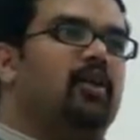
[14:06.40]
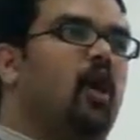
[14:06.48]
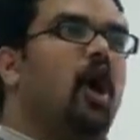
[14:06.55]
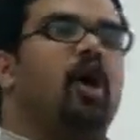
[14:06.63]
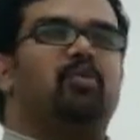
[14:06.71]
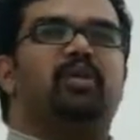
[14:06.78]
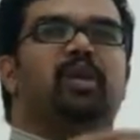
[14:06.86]

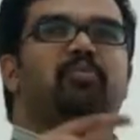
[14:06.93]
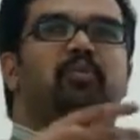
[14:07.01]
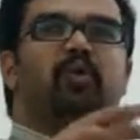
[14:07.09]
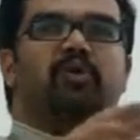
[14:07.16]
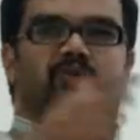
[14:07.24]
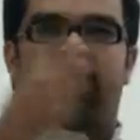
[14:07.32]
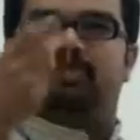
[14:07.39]

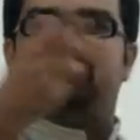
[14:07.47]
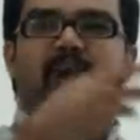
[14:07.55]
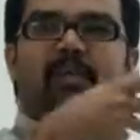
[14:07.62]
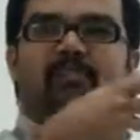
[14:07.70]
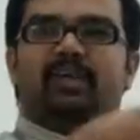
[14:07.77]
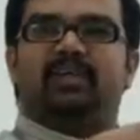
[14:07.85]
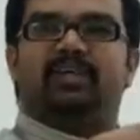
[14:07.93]
Normal
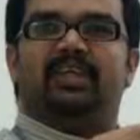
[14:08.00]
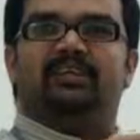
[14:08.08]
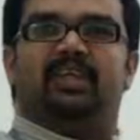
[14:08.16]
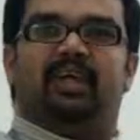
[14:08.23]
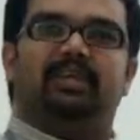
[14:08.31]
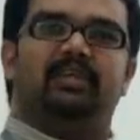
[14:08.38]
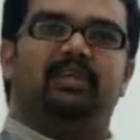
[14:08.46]
paper
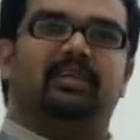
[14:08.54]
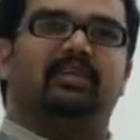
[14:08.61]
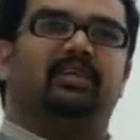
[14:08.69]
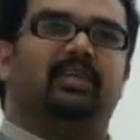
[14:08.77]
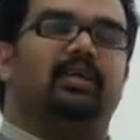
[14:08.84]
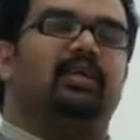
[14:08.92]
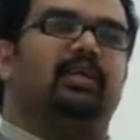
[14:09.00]
scissors.
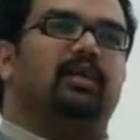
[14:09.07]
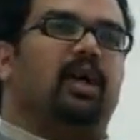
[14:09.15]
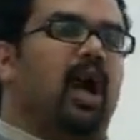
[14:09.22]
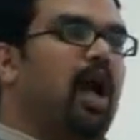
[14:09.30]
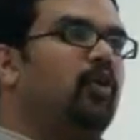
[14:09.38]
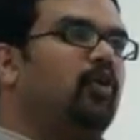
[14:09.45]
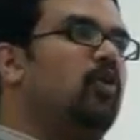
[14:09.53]

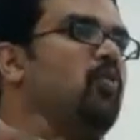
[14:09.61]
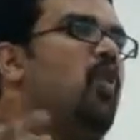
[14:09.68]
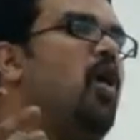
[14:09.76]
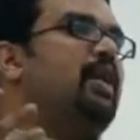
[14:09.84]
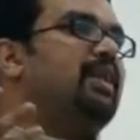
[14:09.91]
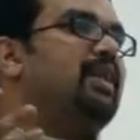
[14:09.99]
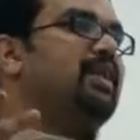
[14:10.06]
I don't know
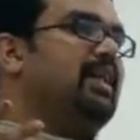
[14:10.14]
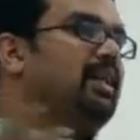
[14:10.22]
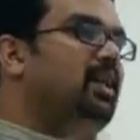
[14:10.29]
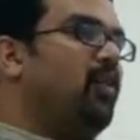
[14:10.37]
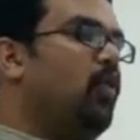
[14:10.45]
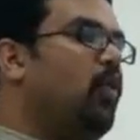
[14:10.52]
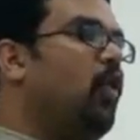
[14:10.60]
what they think
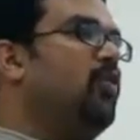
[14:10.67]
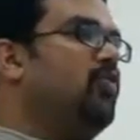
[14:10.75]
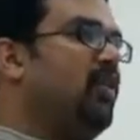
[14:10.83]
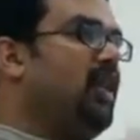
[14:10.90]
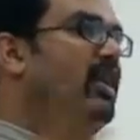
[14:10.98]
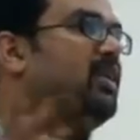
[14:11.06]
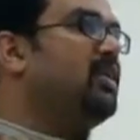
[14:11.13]
the whole
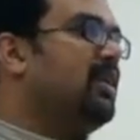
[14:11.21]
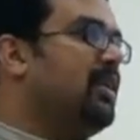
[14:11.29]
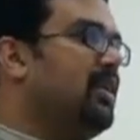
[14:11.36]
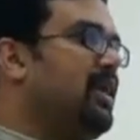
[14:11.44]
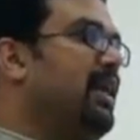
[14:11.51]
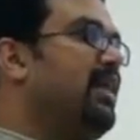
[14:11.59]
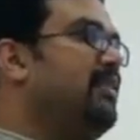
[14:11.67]
world
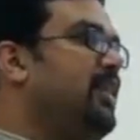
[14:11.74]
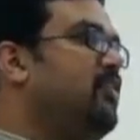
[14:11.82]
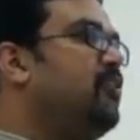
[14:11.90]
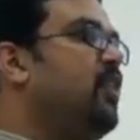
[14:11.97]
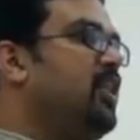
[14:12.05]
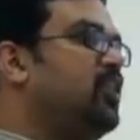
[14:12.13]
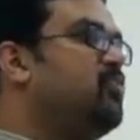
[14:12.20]
is
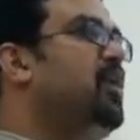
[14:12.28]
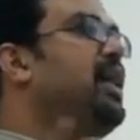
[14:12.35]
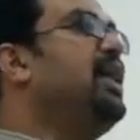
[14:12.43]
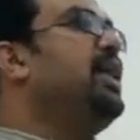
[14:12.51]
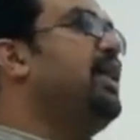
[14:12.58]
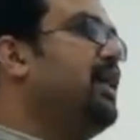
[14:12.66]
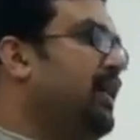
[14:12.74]
influenced by
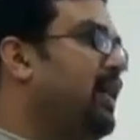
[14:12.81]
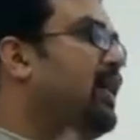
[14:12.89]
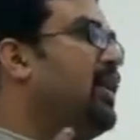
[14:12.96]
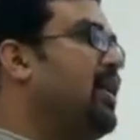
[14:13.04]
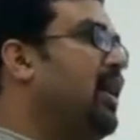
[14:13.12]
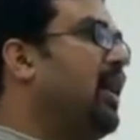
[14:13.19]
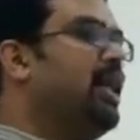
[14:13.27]

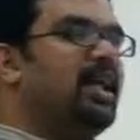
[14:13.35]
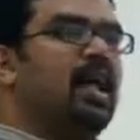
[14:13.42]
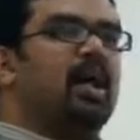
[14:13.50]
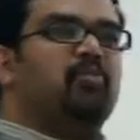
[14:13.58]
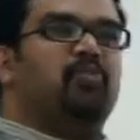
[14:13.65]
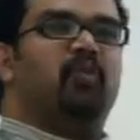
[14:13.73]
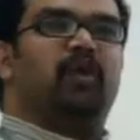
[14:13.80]
Kareena
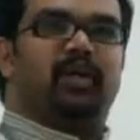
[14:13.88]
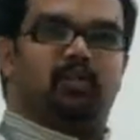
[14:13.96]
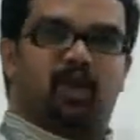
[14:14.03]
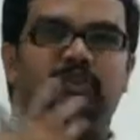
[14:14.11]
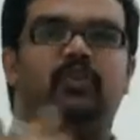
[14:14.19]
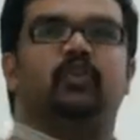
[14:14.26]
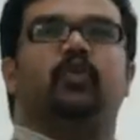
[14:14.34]
Kapoor and
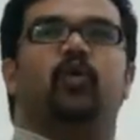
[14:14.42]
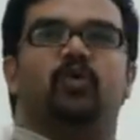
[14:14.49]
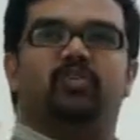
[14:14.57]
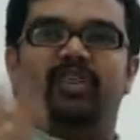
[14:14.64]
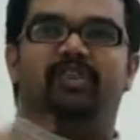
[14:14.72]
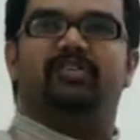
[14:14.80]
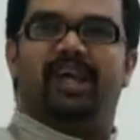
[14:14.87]
wants to go
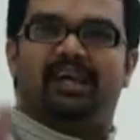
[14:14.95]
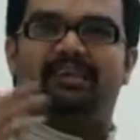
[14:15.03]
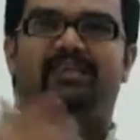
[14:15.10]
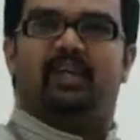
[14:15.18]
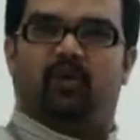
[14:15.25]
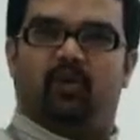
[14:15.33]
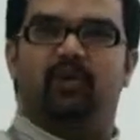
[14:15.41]
size
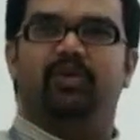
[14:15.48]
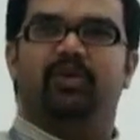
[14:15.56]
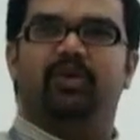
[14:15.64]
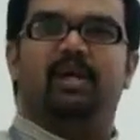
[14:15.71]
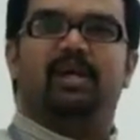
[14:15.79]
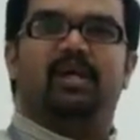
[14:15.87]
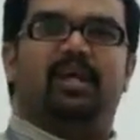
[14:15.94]
0.
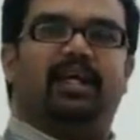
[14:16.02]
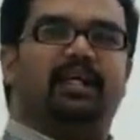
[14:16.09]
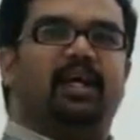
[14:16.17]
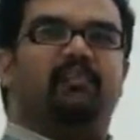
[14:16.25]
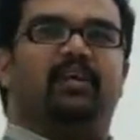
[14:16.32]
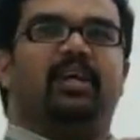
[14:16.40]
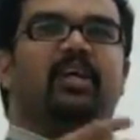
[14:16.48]
That
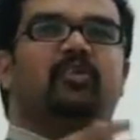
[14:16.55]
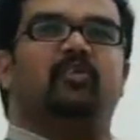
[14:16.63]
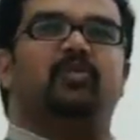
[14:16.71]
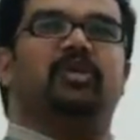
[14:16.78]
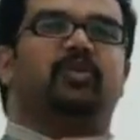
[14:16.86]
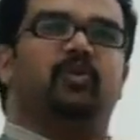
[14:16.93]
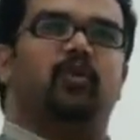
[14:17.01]
their fingers
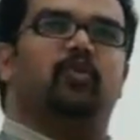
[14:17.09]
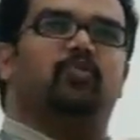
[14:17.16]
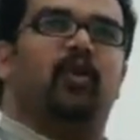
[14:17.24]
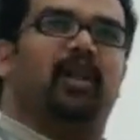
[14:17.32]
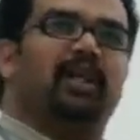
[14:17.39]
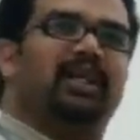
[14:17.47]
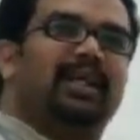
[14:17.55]
will be so
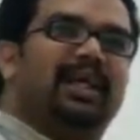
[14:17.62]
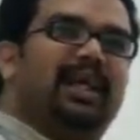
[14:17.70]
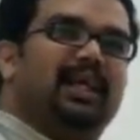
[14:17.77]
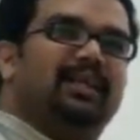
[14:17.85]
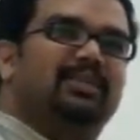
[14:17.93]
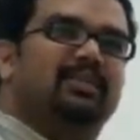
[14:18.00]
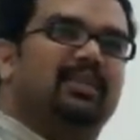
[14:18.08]
small that they
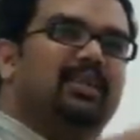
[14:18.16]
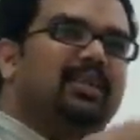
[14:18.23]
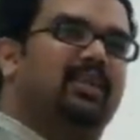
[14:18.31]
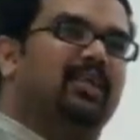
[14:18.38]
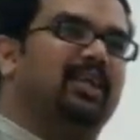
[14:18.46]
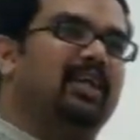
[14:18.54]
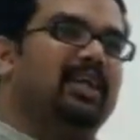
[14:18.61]
can
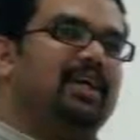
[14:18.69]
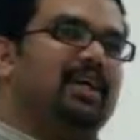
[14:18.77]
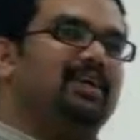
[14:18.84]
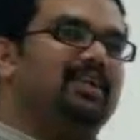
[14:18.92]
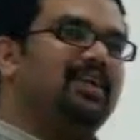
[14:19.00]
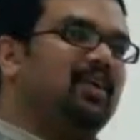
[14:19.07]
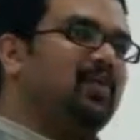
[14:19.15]

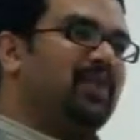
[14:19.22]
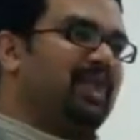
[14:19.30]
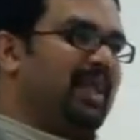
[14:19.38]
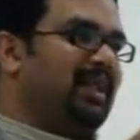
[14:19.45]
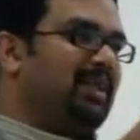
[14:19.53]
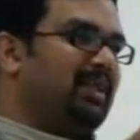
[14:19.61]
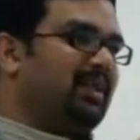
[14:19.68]
insert with
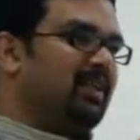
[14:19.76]
that.